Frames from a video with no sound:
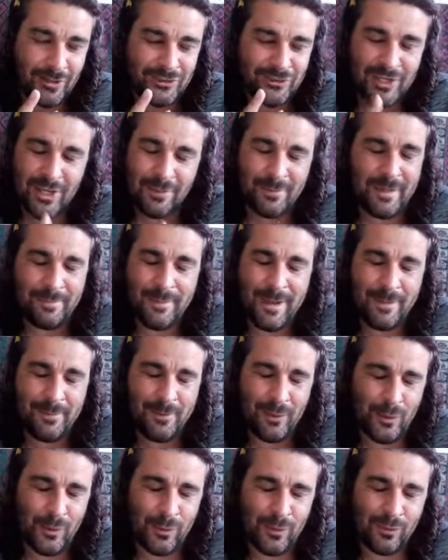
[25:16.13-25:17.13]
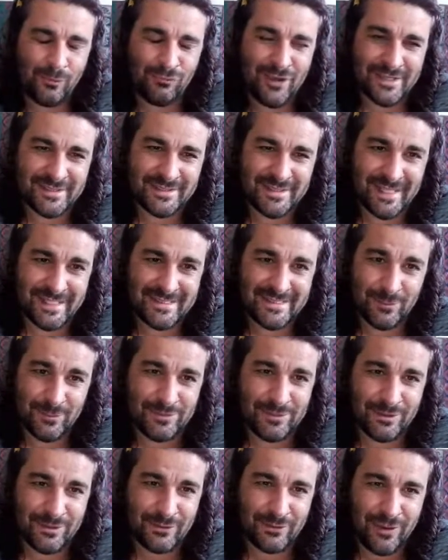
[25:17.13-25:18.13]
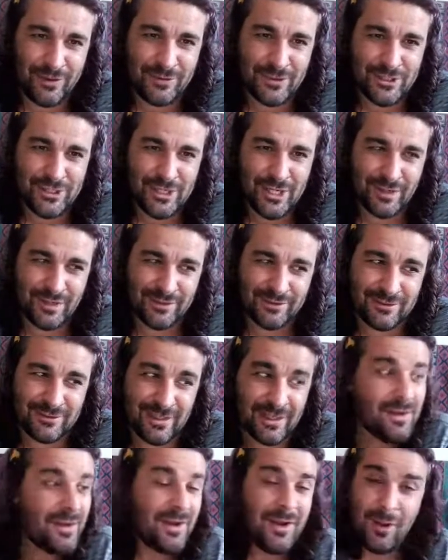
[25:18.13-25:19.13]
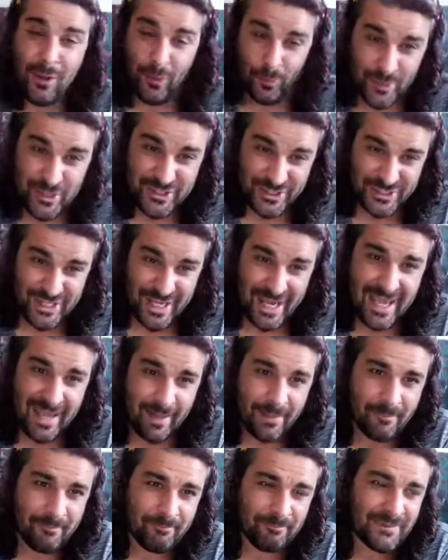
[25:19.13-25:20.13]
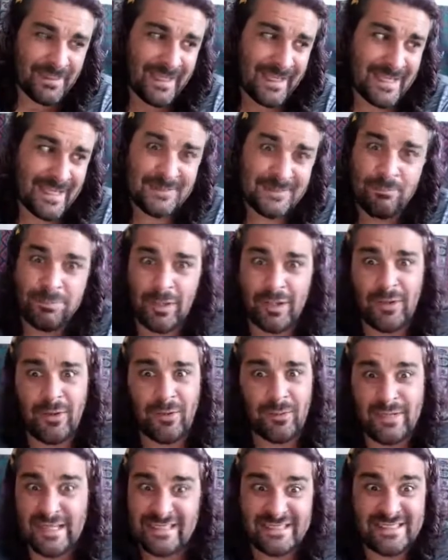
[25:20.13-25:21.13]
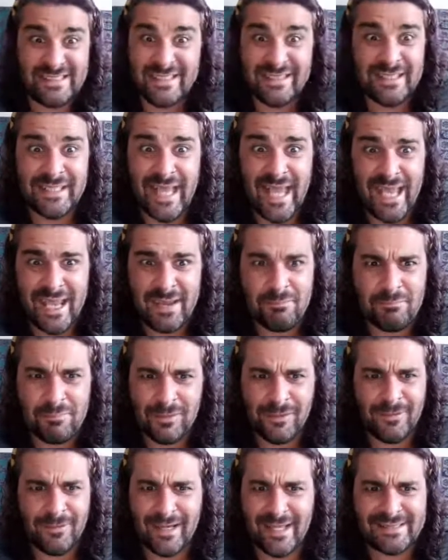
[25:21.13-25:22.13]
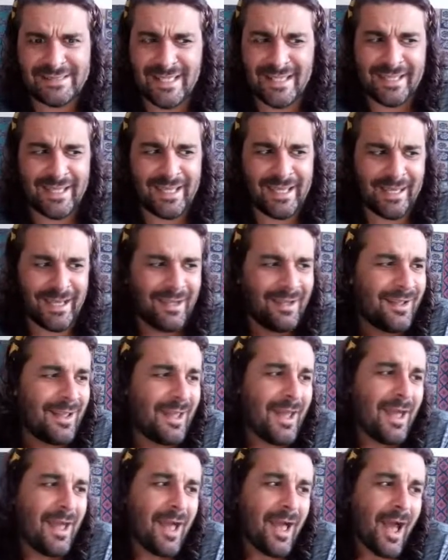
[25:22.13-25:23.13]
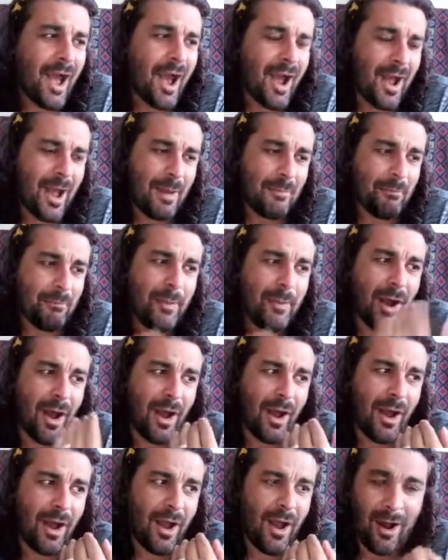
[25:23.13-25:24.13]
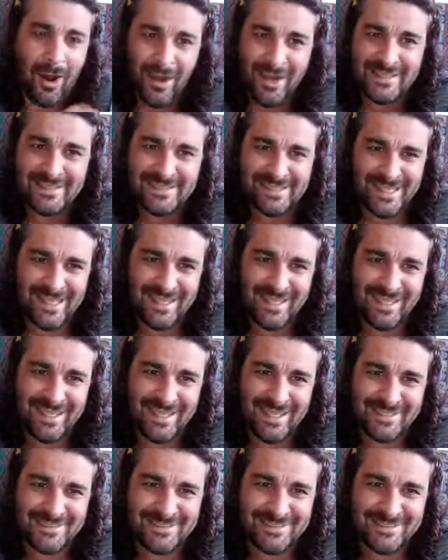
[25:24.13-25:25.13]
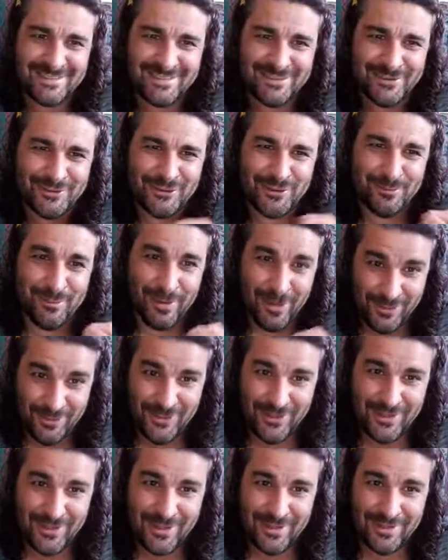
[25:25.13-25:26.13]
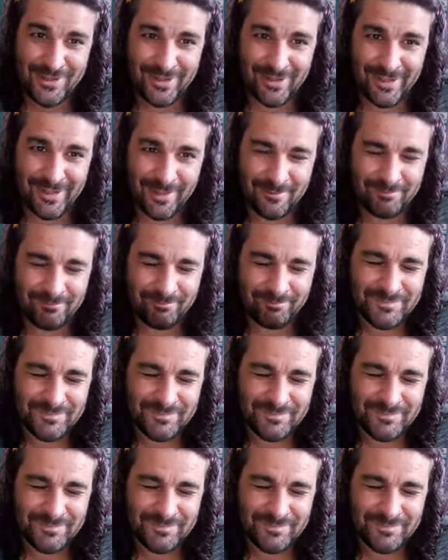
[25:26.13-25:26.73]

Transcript: so many people resonate it with the throat chakra, which, yeah, it is blue. It's in the name, Blue Lace Agate. Um, but I take it to my third eye.